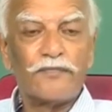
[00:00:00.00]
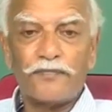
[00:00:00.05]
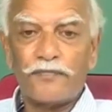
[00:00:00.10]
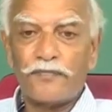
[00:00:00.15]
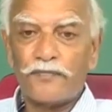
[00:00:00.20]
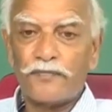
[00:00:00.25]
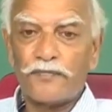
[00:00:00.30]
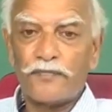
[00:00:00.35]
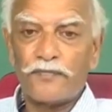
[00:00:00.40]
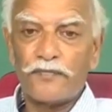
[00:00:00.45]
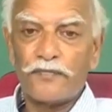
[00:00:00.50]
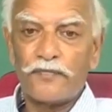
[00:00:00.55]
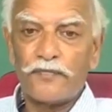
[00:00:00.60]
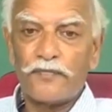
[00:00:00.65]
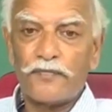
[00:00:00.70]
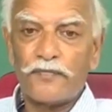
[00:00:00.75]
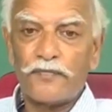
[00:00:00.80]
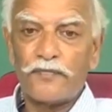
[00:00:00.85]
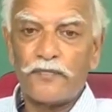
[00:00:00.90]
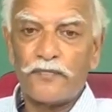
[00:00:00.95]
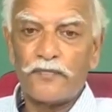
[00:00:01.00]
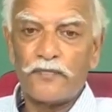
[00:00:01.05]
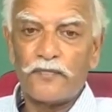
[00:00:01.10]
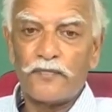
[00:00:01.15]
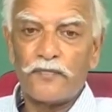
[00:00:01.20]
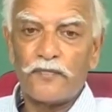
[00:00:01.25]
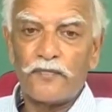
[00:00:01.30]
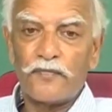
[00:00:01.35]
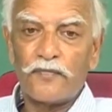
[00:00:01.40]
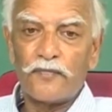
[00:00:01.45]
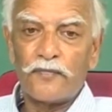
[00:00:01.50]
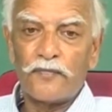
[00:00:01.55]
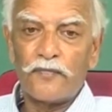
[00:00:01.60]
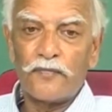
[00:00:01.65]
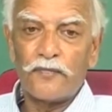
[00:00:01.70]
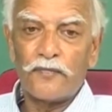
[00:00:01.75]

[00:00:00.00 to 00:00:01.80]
(no one is talking)